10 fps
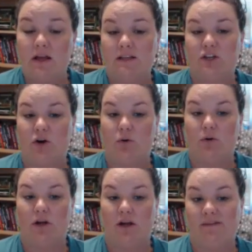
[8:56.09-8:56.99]

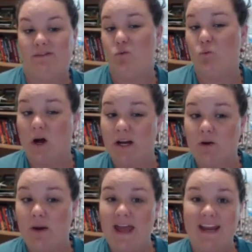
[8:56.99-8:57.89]
So if you want to
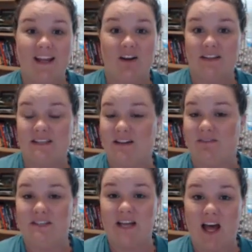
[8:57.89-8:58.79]
go ahead and get all this stuff
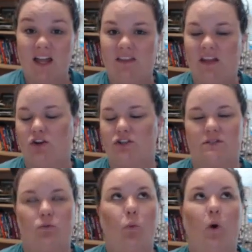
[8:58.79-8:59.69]
done, then you're
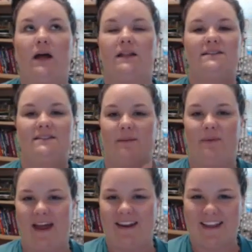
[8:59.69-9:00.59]
just one step
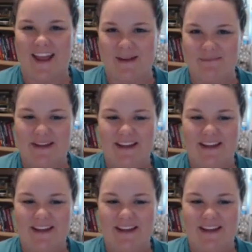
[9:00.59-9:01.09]
ahead of the game.